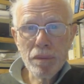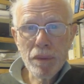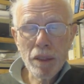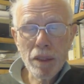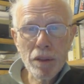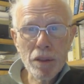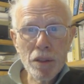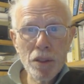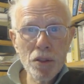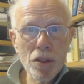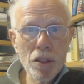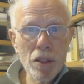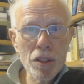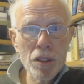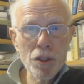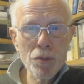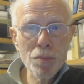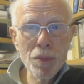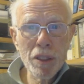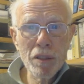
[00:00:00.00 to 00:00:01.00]
Now, the
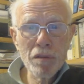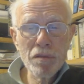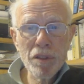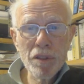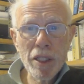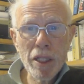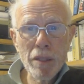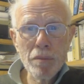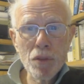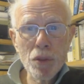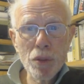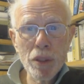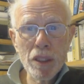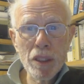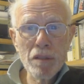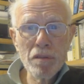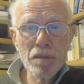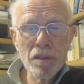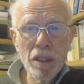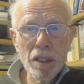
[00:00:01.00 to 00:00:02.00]
design speed for the
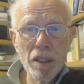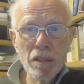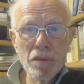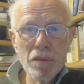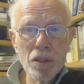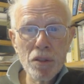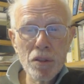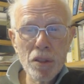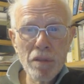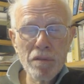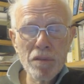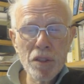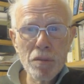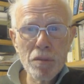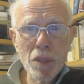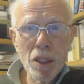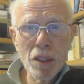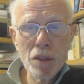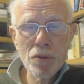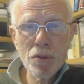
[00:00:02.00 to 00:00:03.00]
M25 is
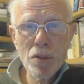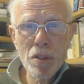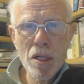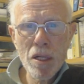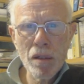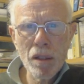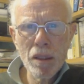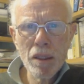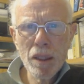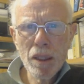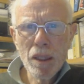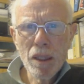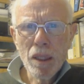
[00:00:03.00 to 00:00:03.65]
70 miles an hour.